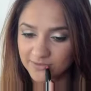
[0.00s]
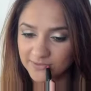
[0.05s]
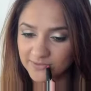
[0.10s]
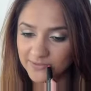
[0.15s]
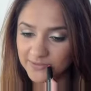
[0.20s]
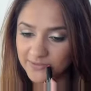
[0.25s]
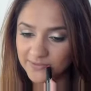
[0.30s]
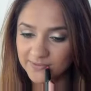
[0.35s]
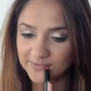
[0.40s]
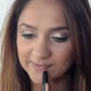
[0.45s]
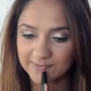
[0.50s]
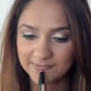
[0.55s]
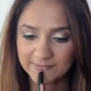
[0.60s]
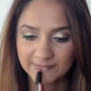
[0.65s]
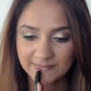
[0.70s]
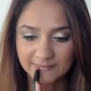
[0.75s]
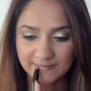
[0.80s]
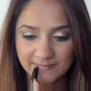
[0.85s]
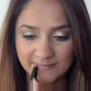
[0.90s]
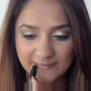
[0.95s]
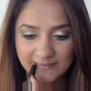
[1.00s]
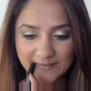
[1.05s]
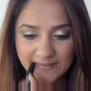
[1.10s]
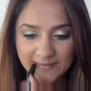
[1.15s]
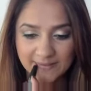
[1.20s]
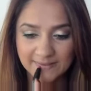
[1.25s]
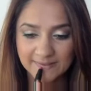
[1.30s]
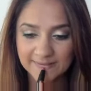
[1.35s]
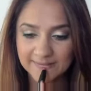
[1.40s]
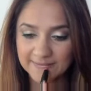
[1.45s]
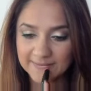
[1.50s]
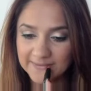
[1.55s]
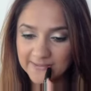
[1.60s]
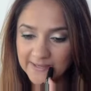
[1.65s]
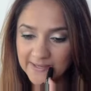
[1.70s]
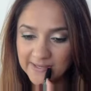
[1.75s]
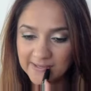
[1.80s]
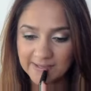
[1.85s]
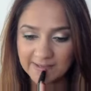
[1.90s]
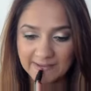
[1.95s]

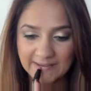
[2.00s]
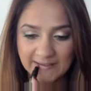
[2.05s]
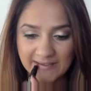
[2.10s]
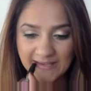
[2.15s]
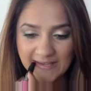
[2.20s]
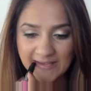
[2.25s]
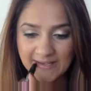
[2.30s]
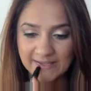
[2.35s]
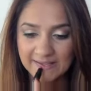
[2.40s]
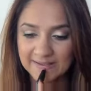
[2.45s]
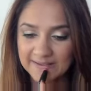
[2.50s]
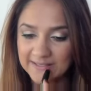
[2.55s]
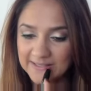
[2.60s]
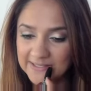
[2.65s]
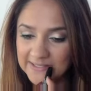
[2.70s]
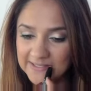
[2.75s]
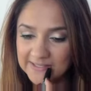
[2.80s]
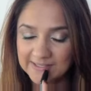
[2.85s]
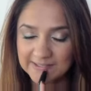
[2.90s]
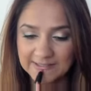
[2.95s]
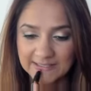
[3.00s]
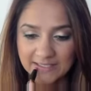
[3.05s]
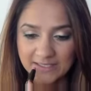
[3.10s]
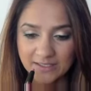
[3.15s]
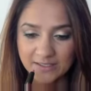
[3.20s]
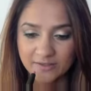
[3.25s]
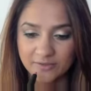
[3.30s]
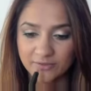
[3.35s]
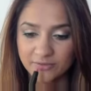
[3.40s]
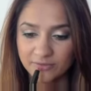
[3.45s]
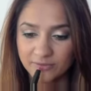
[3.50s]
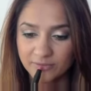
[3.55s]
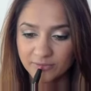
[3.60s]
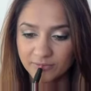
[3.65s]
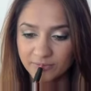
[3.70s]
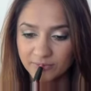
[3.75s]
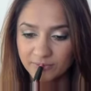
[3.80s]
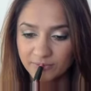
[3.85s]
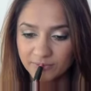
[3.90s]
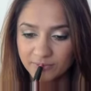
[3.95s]

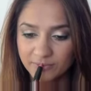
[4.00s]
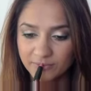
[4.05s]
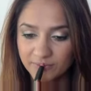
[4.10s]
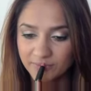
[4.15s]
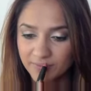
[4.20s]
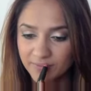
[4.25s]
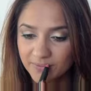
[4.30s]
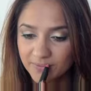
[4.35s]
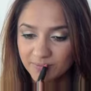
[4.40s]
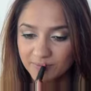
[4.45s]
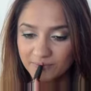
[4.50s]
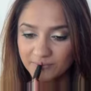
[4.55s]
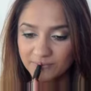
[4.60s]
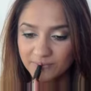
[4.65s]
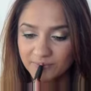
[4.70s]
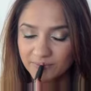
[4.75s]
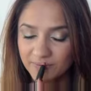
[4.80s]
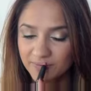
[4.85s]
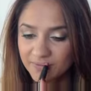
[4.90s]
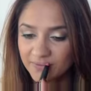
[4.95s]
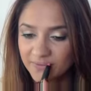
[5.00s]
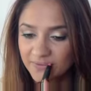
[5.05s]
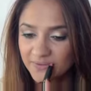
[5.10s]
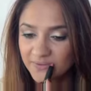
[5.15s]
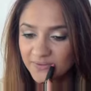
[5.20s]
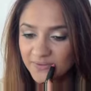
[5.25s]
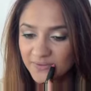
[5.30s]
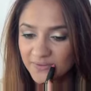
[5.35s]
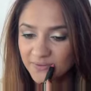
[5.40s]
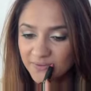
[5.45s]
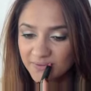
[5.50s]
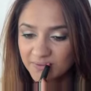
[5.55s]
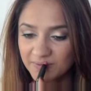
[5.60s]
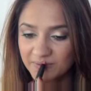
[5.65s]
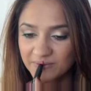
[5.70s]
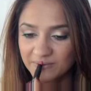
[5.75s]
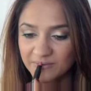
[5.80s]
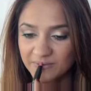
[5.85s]
[no speech]